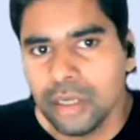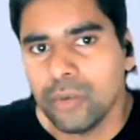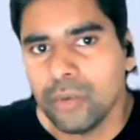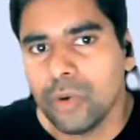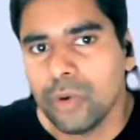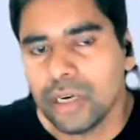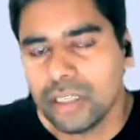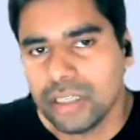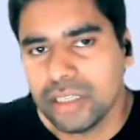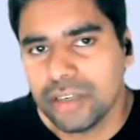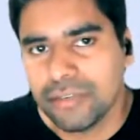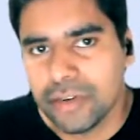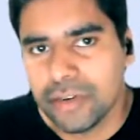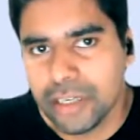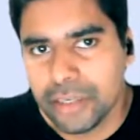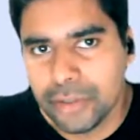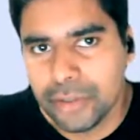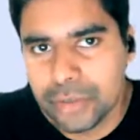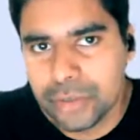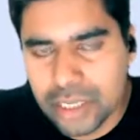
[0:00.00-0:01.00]
what are the
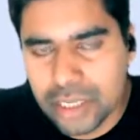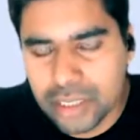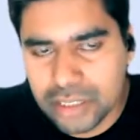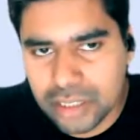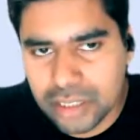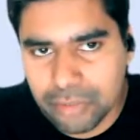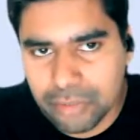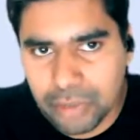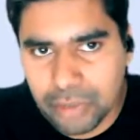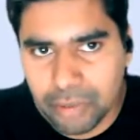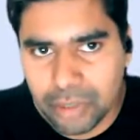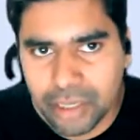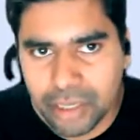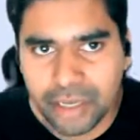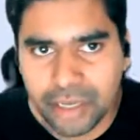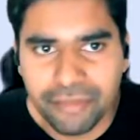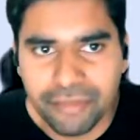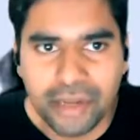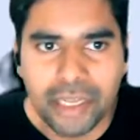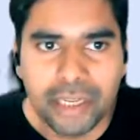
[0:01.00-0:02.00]
different use cases people are
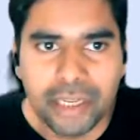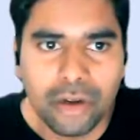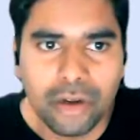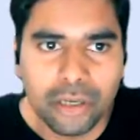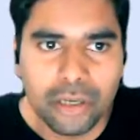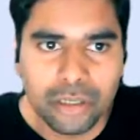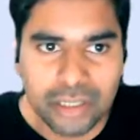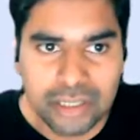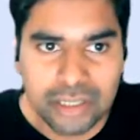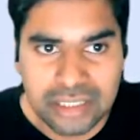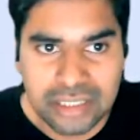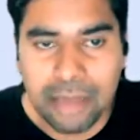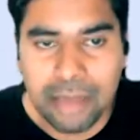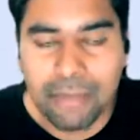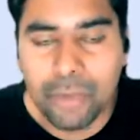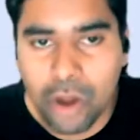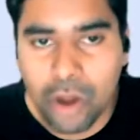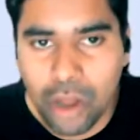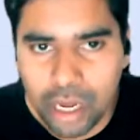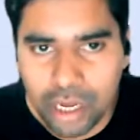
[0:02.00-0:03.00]
defining on the
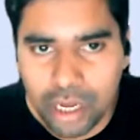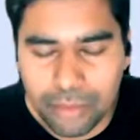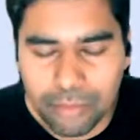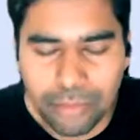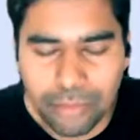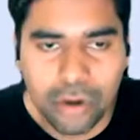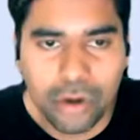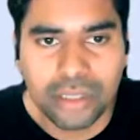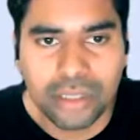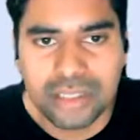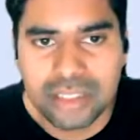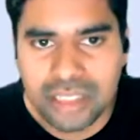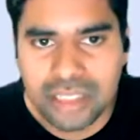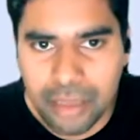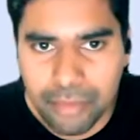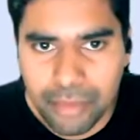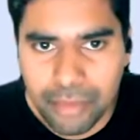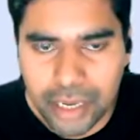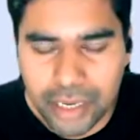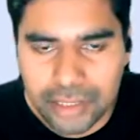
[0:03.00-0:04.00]
same column or the
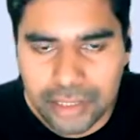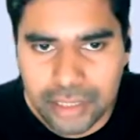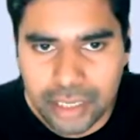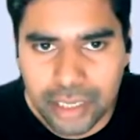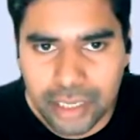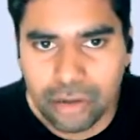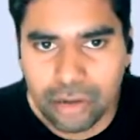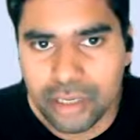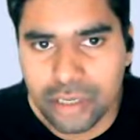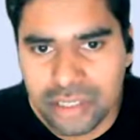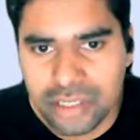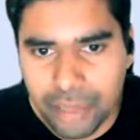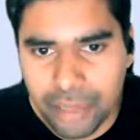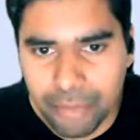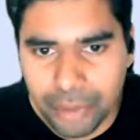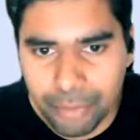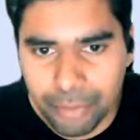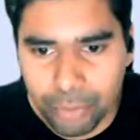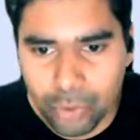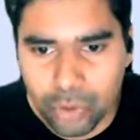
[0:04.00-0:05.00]
same data set or the
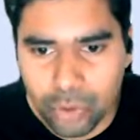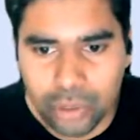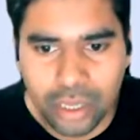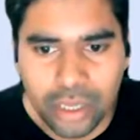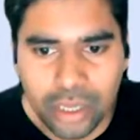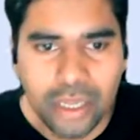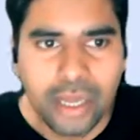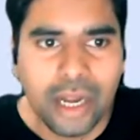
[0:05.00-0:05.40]
same report,